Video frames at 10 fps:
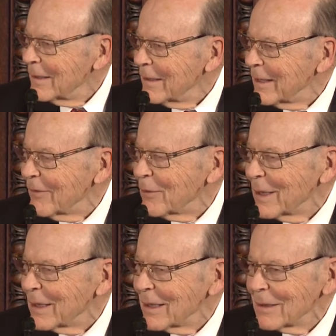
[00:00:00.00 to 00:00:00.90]
Did
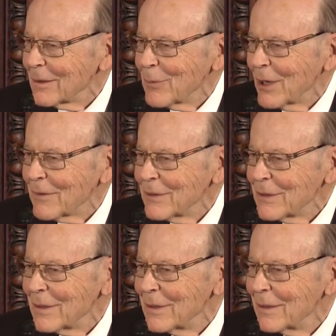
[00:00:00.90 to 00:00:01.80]
everybody get a little
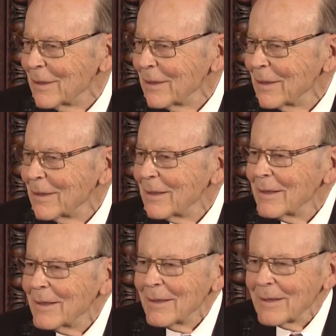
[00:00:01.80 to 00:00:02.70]
breakfast?
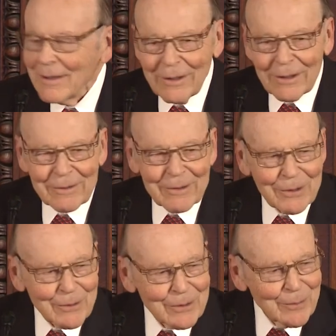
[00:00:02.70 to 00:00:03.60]
Good,
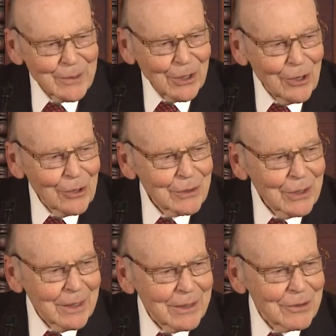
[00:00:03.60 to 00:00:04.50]
because it's going to be a long
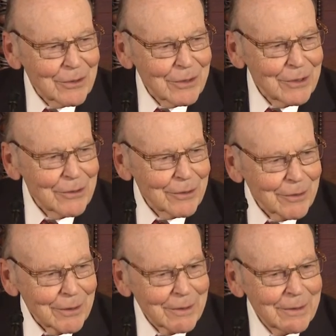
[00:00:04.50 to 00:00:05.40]
day and you're going to need
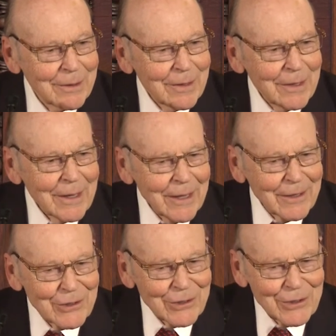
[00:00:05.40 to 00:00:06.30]
your
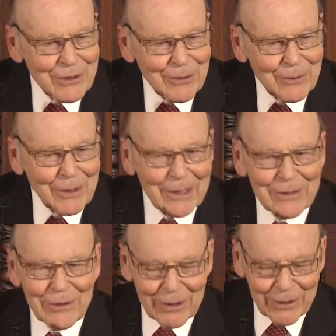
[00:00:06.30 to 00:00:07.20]
energy, so
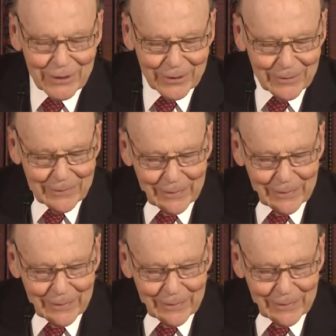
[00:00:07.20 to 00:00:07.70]
glad you're here.